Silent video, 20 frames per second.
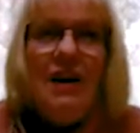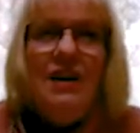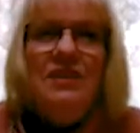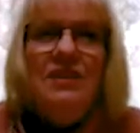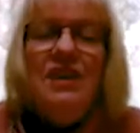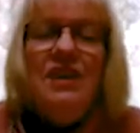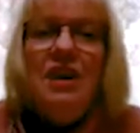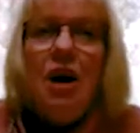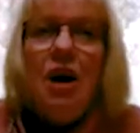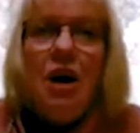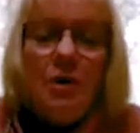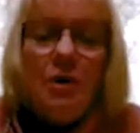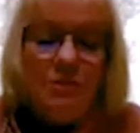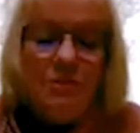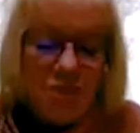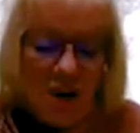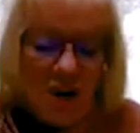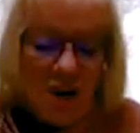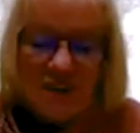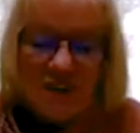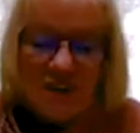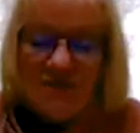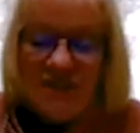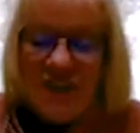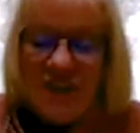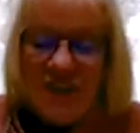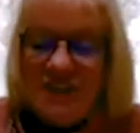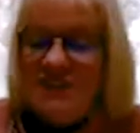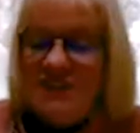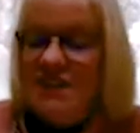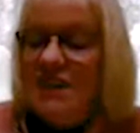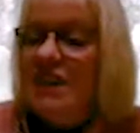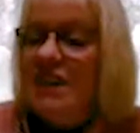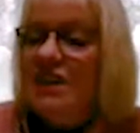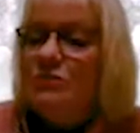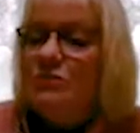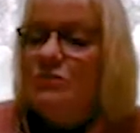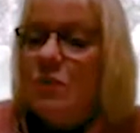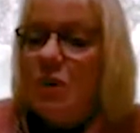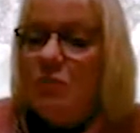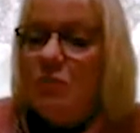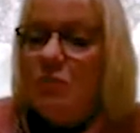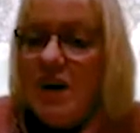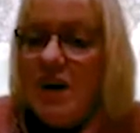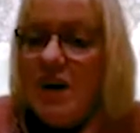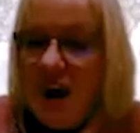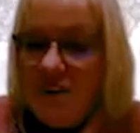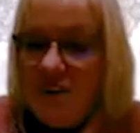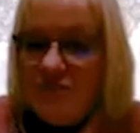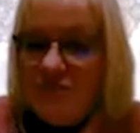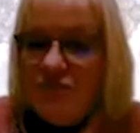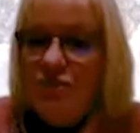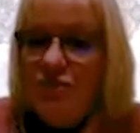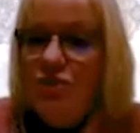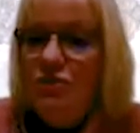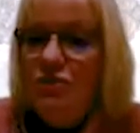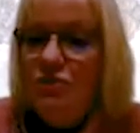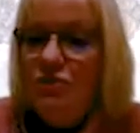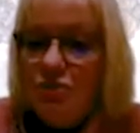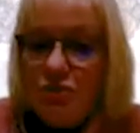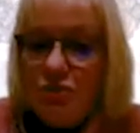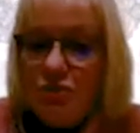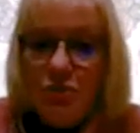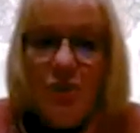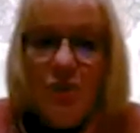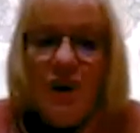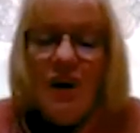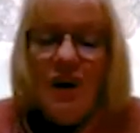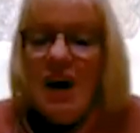The objective testing is what we have to do,